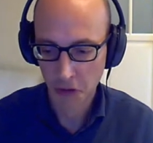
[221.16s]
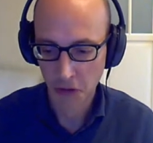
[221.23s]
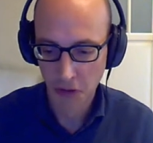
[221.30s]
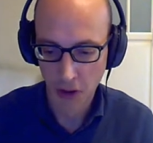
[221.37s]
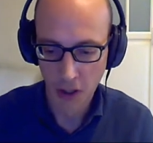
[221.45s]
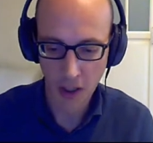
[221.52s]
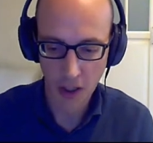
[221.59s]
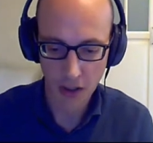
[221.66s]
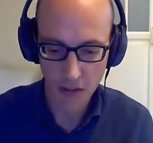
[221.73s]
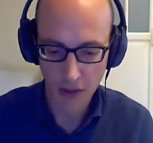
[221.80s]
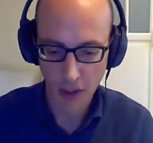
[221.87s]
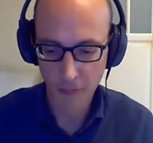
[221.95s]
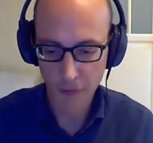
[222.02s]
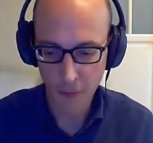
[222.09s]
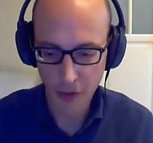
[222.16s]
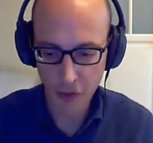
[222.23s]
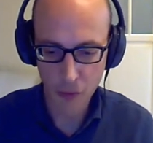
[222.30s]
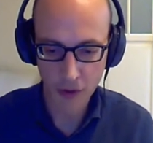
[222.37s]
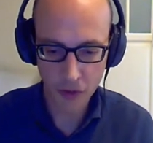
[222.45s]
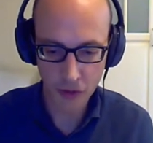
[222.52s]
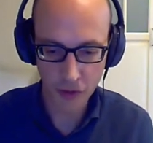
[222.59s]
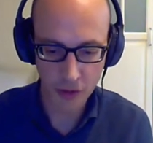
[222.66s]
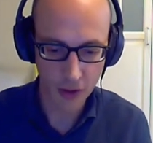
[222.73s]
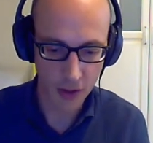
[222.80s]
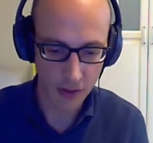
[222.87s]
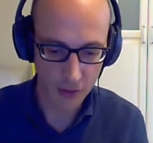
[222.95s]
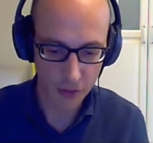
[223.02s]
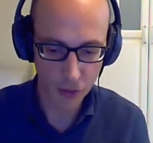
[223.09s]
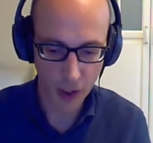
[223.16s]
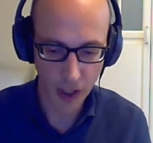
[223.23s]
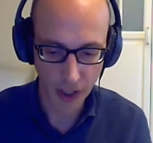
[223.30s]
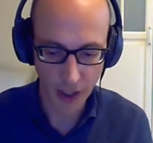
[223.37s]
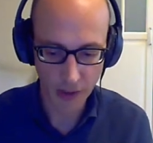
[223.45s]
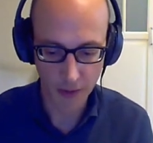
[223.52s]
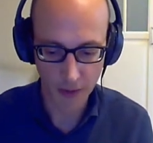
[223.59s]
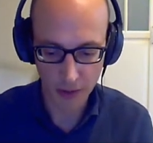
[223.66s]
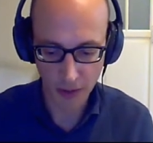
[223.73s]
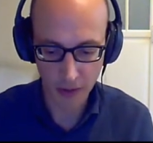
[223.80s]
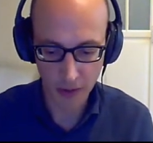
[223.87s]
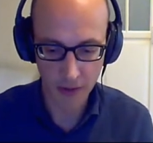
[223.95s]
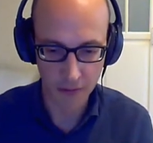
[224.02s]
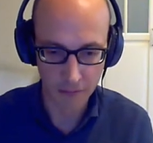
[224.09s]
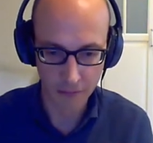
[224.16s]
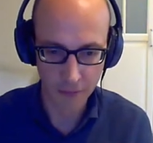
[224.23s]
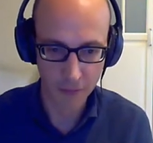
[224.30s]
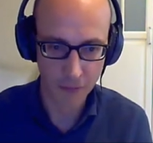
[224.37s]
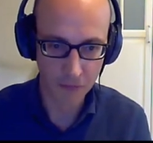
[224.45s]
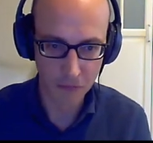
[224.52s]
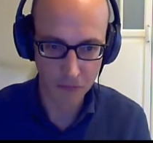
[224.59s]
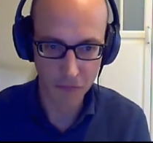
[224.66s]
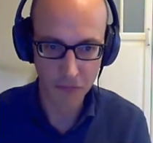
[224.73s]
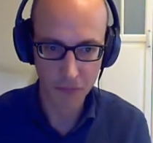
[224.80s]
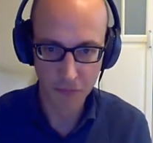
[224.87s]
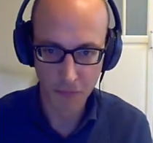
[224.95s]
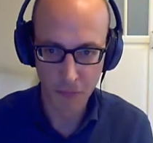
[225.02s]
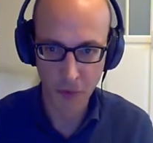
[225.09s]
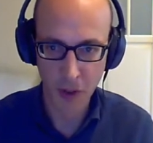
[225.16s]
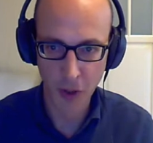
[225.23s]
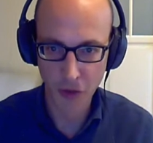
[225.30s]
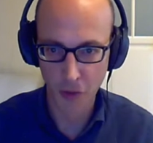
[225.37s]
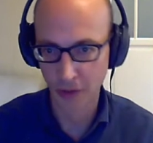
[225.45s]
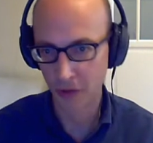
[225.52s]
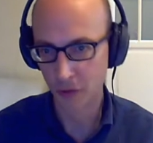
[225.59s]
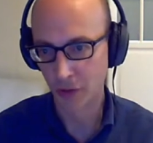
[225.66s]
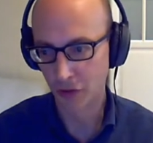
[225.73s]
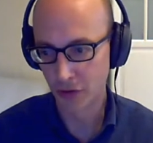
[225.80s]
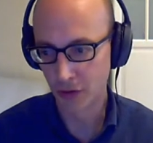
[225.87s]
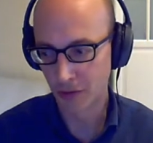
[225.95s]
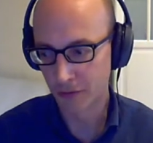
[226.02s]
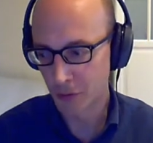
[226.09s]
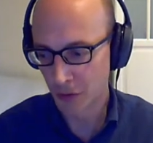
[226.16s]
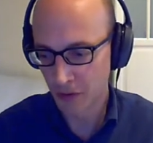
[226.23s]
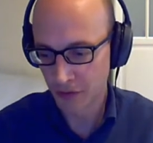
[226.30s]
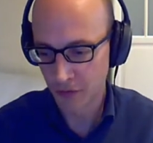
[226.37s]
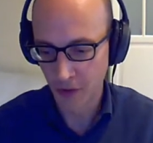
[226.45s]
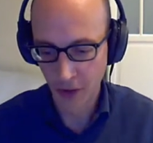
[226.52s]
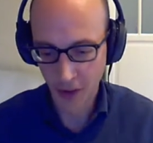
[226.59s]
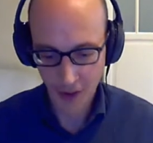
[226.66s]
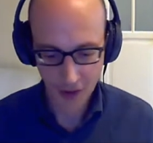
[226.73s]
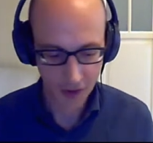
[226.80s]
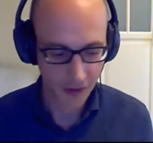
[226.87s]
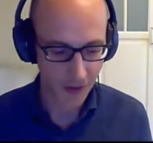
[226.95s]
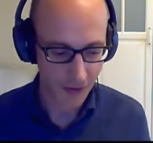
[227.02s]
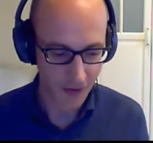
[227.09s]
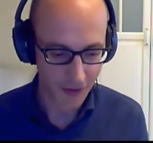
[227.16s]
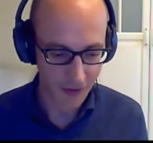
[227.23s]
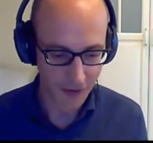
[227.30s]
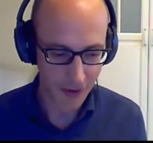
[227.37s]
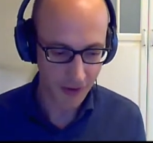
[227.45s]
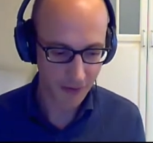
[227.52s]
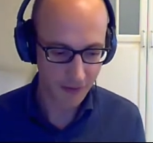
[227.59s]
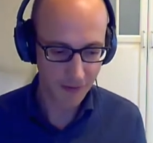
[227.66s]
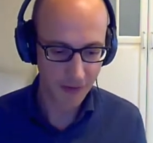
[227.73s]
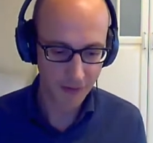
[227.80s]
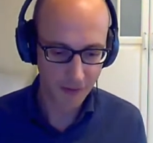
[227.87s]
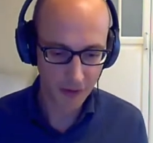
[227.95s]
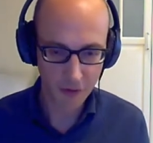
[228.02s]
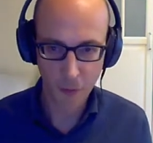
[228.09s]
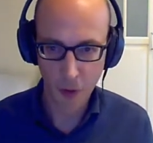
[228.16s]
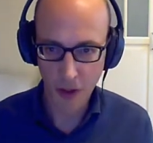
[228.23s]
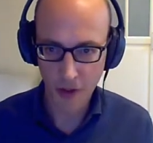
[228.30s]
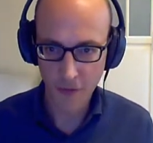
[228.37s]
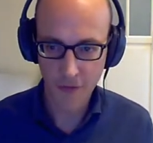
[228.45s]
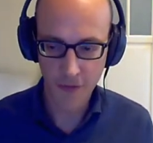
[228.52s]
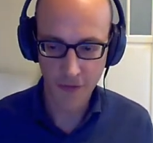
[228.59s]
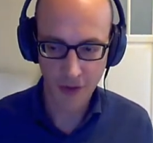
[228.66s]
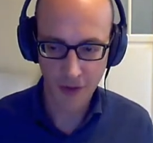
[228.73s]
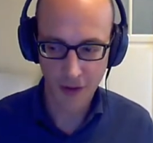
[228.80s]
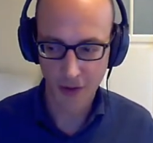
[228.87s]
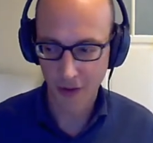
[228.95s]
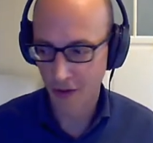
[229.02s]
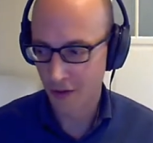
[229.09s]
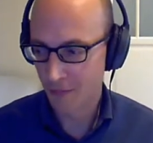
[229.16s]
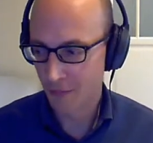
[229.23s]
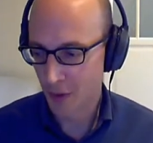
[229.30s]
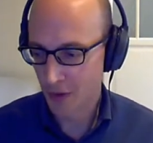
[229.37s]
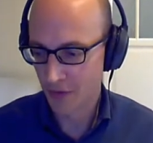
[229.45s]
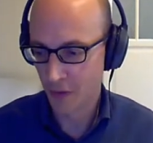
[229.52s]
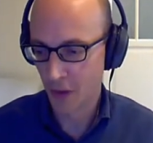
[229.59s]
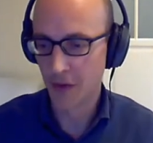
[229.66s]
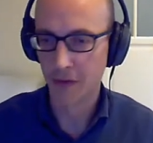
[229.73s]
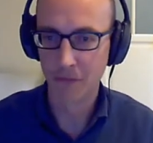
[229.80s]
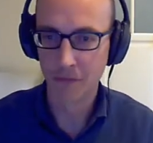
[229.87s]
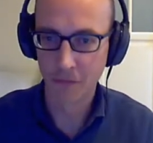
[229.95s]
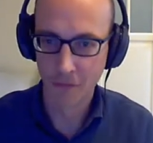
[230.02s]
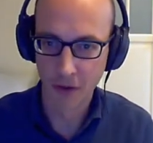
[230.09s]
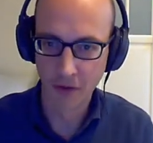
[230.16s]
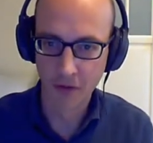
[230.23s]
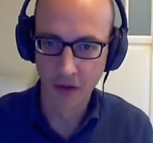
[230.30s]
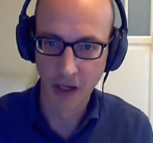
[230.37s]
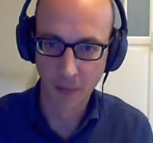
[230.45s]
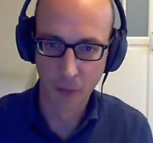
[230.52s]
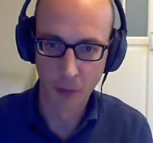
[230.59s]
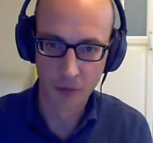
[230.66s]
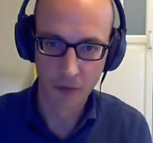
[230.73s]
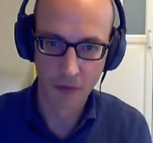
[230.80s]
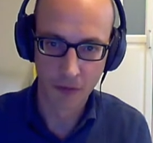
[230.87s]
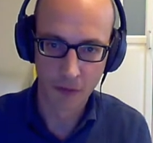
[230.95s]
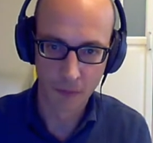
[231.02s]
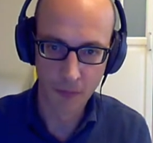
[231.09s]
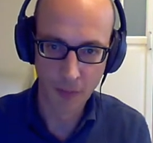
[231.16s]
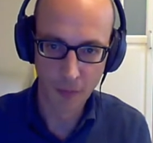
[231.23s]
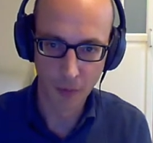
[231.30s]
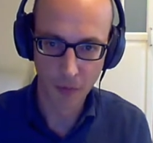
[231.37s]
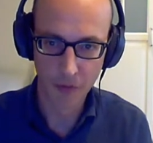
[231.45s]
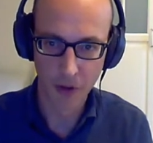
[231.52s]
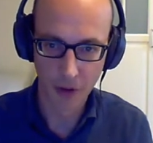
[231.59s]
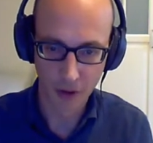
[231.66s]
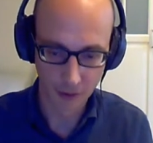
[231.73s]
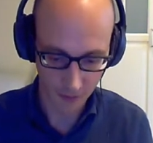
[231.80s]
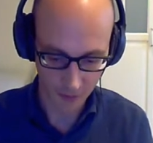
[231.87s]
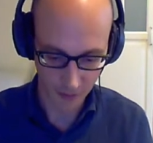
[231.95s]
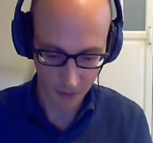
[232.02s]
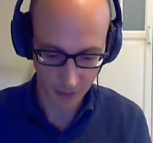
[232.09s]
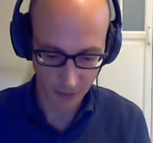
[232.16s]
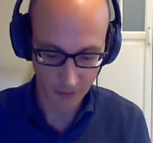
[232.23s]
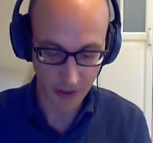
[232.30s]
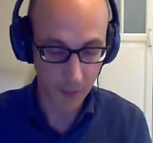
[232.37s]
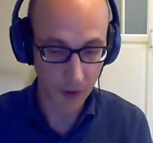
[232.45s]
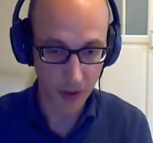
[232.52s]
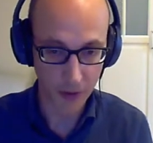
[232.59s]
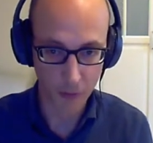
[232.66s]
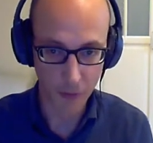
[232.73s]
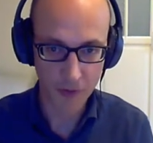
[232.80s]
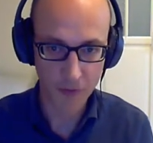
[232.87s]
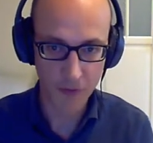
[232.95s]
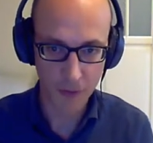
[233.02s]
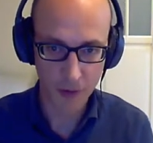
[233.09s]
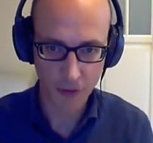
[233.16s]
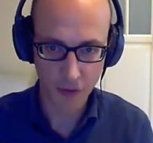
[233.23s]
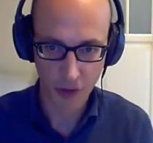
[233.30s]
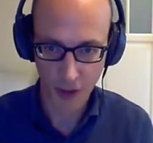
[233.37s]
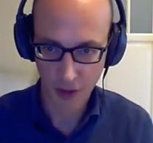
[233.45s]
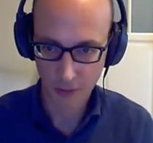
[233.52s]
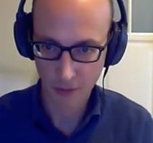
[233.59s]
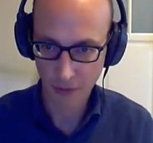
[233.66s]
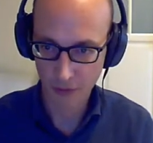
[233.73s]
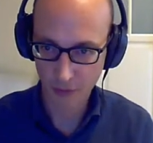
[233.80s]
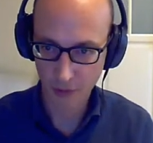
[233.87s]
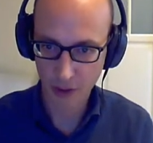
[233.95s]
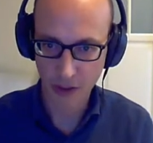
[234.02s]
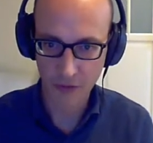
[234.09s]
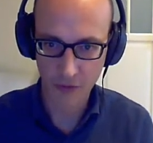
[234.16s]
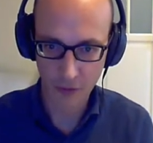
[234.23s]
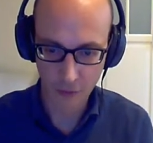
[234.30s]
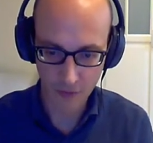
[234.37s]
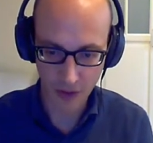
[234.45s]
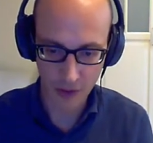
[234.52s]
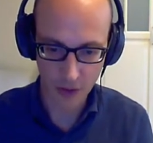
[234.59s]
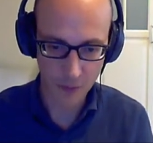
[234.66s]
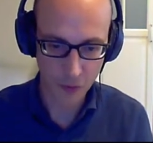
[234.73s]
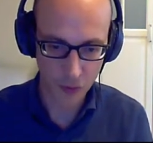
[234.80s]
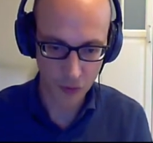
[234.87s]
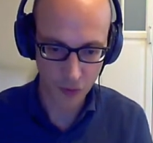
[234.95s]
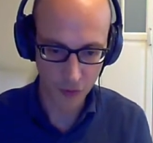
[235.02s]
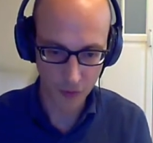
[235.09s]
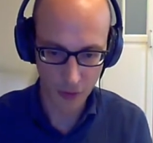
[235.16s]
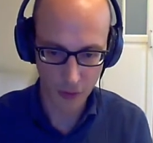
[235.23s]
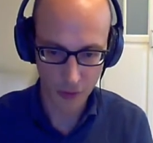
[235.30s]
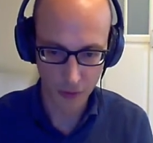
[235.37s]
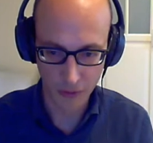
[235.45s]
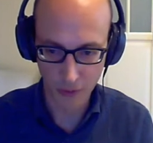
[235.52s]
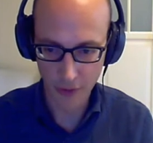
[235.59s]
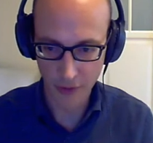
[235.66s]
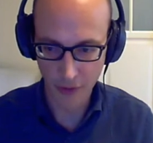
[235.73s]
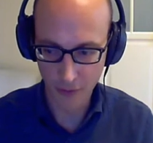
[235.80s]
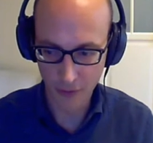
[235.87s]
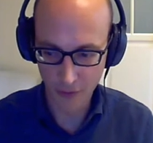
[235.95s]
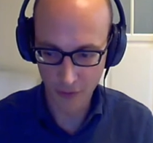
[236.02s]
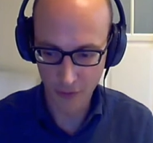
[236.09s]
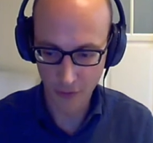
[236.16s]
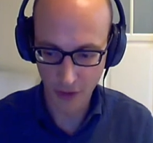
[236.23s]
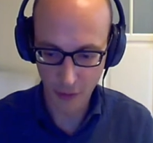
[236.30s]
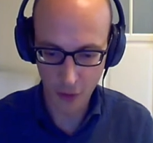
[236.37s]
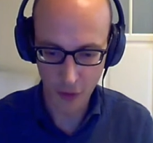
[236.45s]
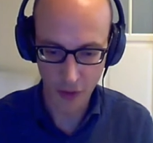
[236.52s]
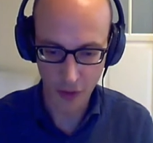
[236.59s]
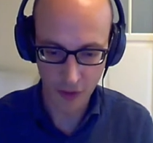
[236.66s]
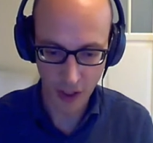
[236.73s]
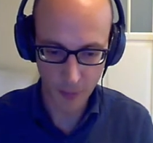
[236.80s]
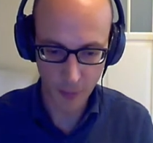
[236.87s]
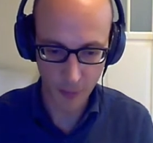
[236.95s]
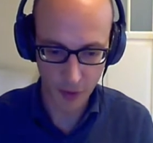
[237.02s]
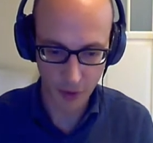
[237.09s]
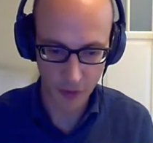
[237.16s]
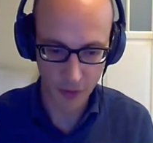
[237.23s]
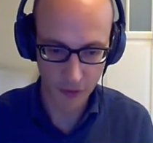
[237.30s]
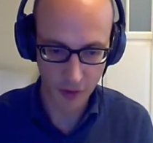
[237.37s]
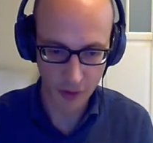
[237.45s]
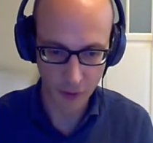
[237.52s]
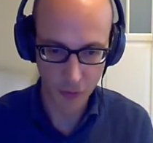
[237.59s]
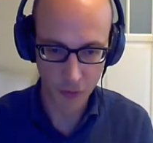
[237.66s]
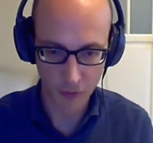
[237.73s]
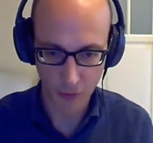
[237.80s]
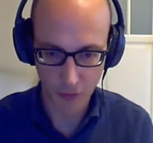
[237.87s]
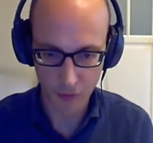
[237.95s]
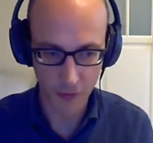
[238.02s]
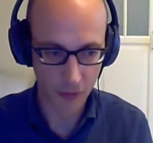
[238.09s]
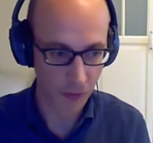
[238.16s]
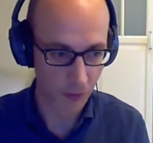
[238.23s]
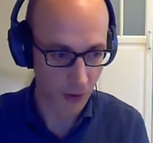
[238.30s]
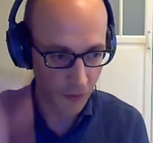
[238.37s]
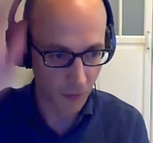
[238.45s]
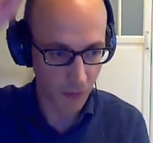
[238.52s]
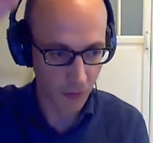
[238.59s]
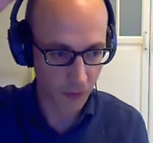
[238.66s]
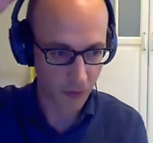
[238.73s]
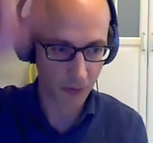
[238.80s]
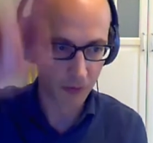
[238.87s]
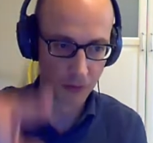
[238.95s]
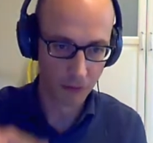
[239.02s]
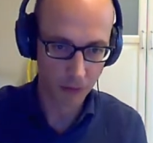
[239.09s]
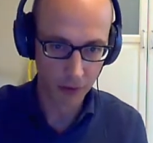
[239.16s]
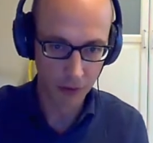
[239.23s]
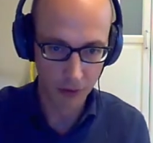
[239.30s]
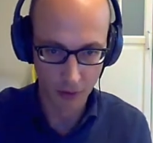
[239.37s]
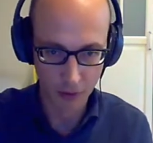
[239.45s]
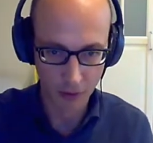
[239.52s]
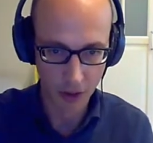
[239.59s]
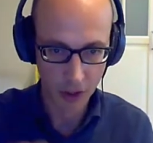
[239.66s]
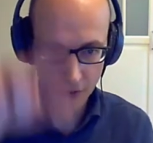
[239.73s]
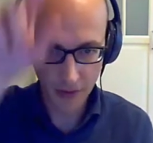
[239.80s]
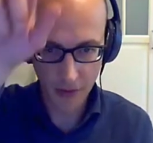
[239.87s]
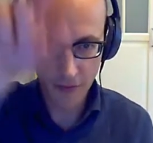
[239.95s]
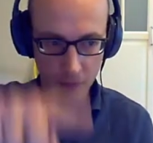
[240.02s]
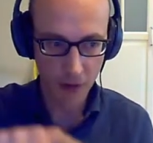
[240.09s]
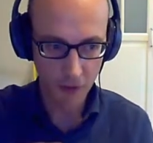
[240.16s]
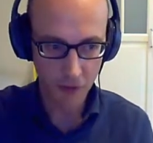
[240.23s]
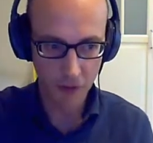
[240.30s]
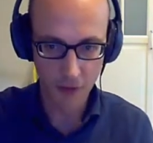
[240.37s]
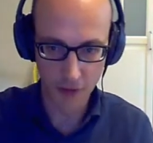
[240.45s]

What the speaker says: have some intuition and try it, and then build your intuition. Of course, this works, but it's not very scalable. So people started developing grid search, which is very easy to set up. You just go, you set all your hyperparameters, and you do just a grid search. You go this direction, and you